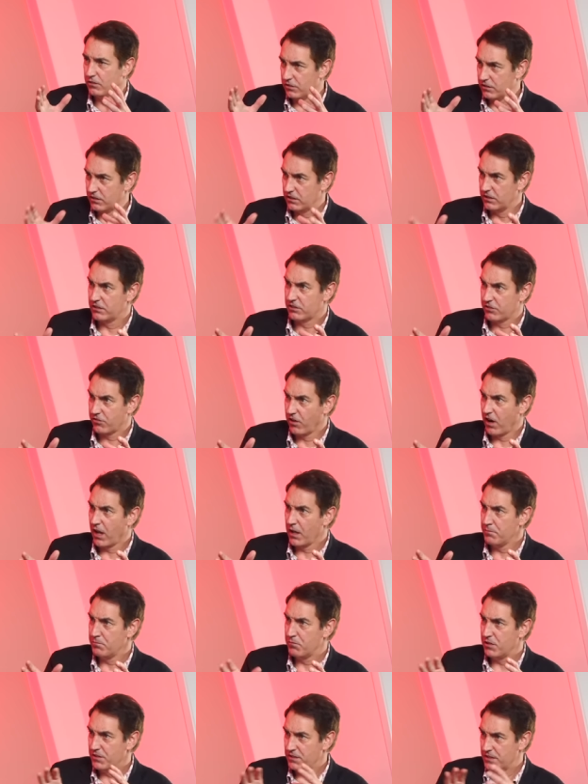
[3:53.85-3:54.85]

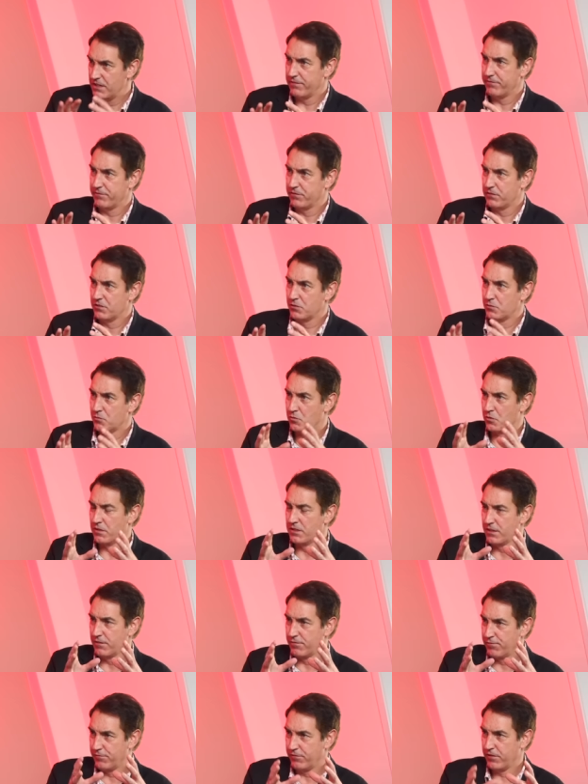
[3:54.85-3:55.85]
describe the difference between
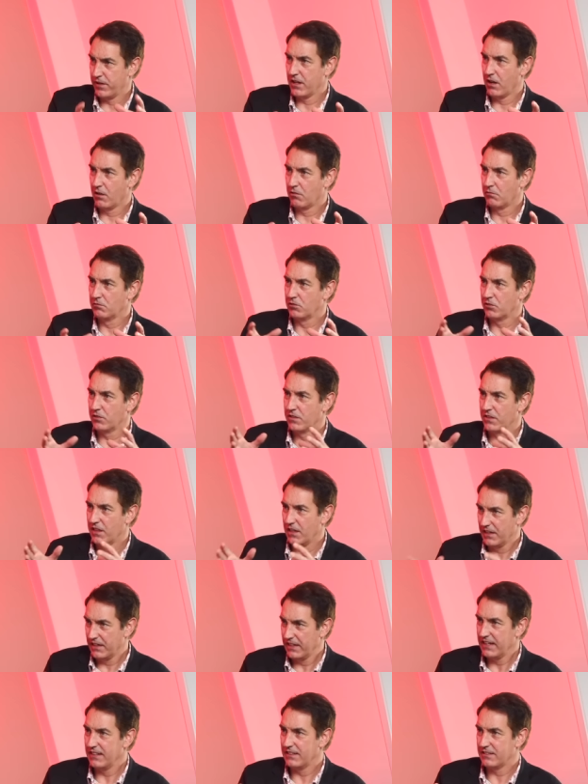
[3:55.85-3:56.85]
the freeholder and the
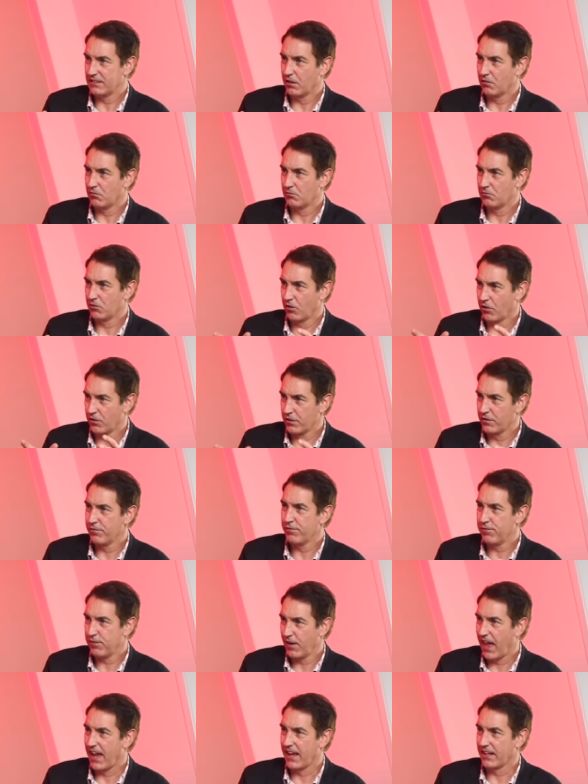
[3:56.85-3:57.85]
leaseholder on a
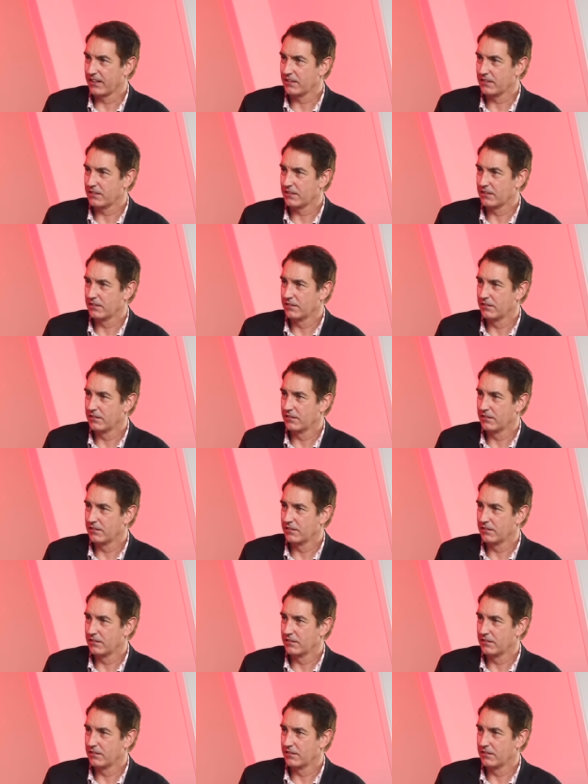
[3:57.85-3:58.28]
flat.